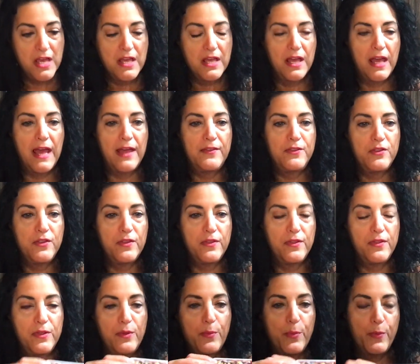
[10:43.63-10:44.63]
And
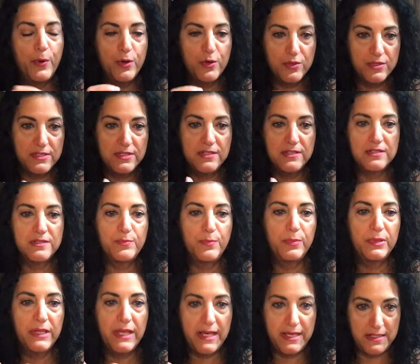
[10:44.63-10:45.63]
the person's
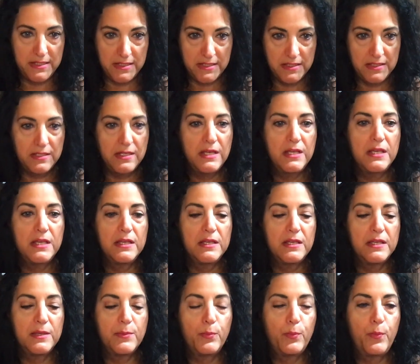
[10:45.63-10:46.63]
blend
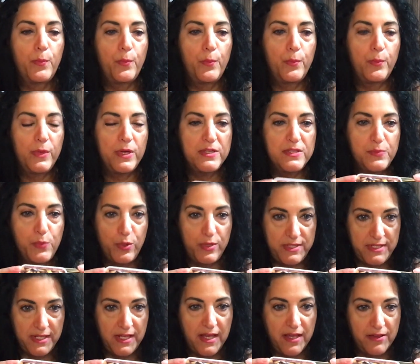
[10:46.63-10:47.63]
is put
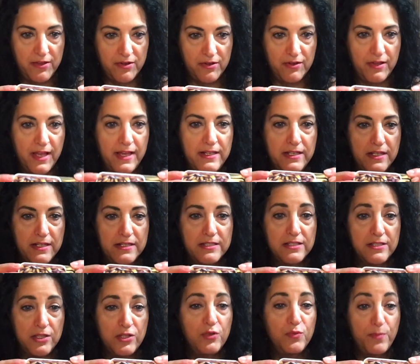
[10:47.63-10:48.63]
together, and
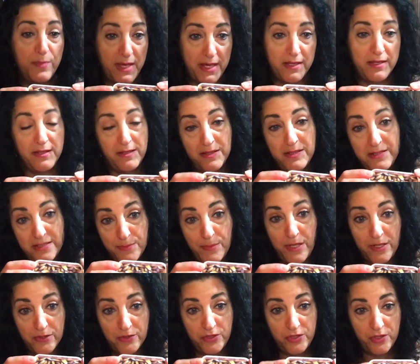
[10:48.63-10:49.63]
it's
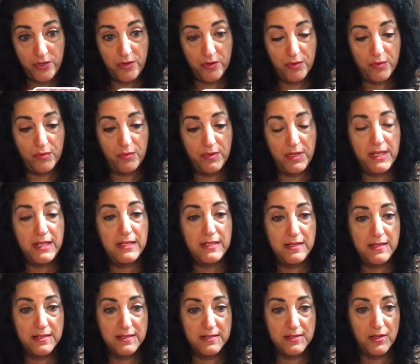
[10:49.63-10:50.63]
mailed to you in
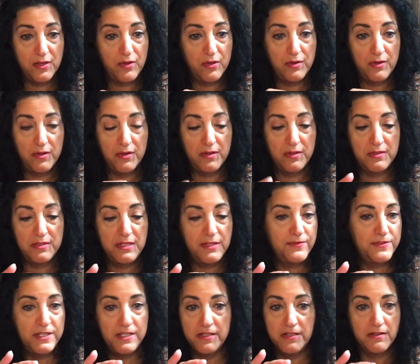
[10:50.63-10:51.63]
this
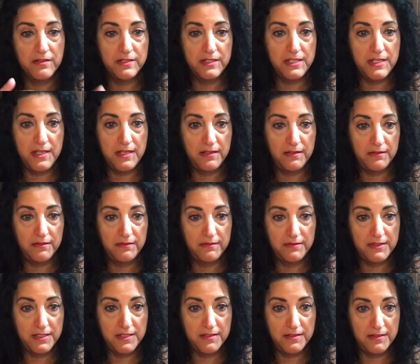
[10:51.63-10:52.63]
nifty little tea
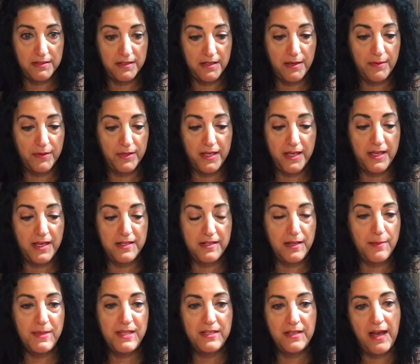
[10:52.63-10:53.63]
tin. Okay, and I
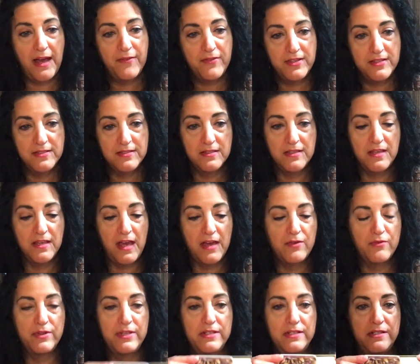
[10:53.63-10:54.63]
mean, obviously, I
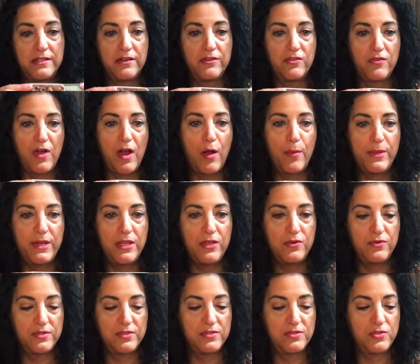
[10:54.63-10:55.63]
don't need to tell you how many
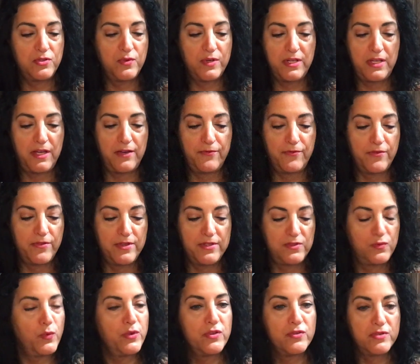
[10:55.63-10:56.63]
uses you can have for
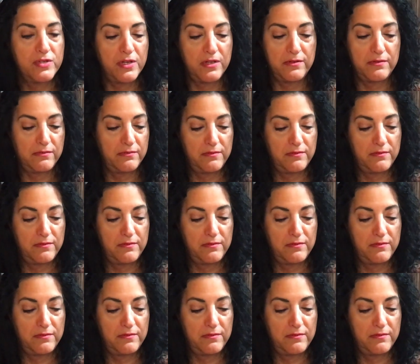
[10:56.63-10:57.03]
this when you're done.